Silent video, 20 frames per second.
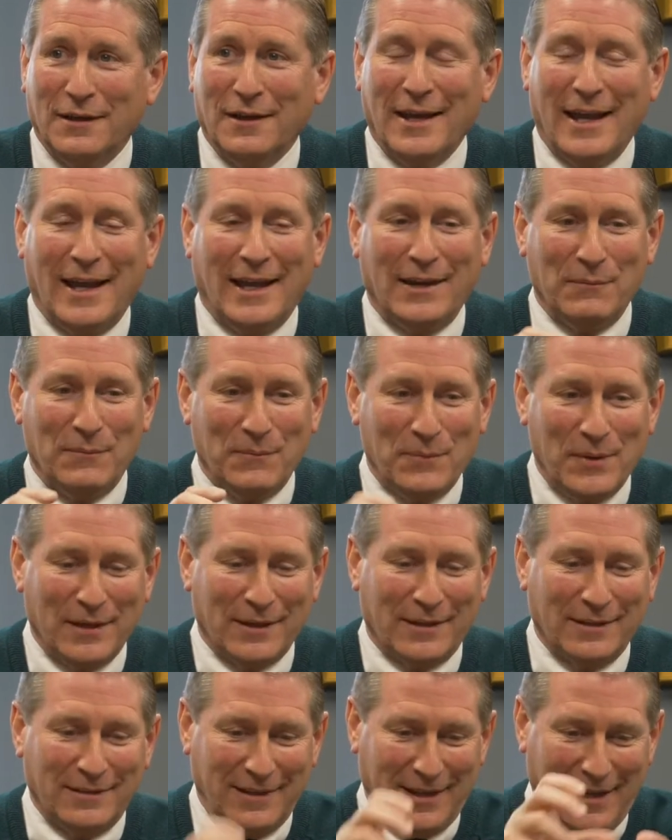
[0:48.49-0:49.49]
and
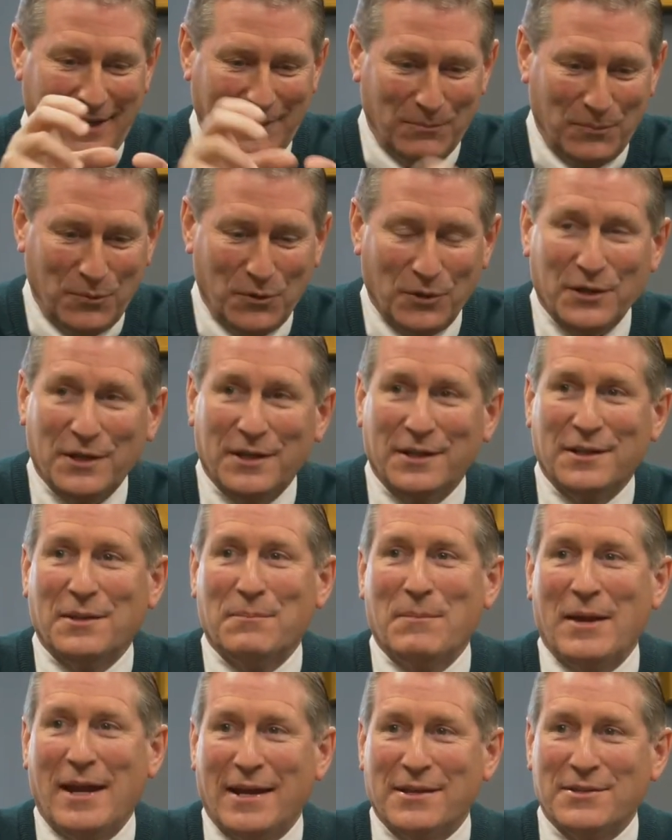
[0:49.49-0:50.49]
picked and put it in the
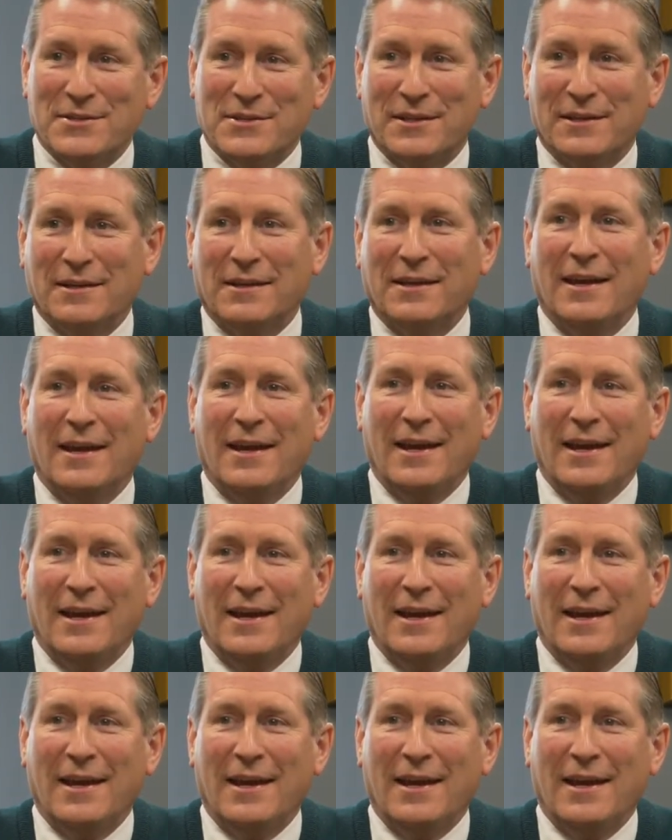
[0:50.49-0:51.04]
basket